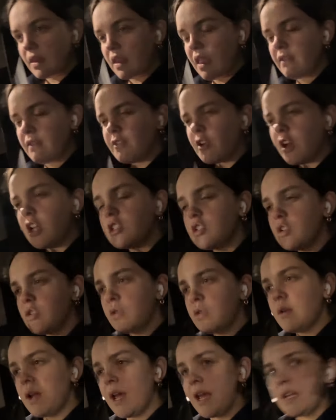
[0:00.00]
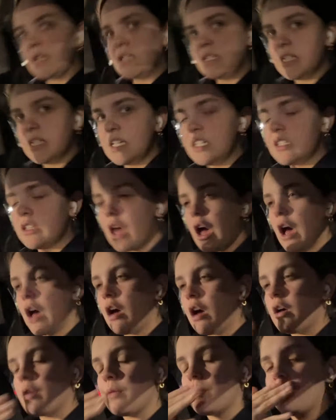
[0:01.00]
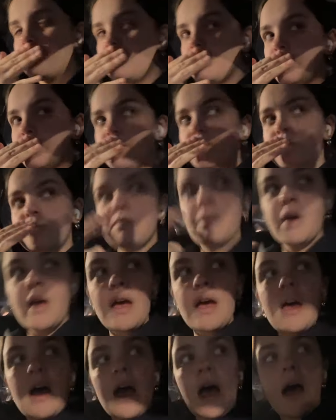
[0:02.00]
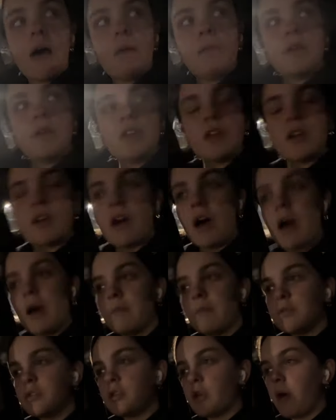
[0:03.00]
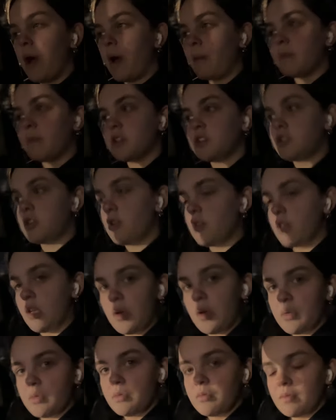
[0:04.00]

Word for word: If you guys don't know what Andy's is, I'll I'll be um so happy to show you.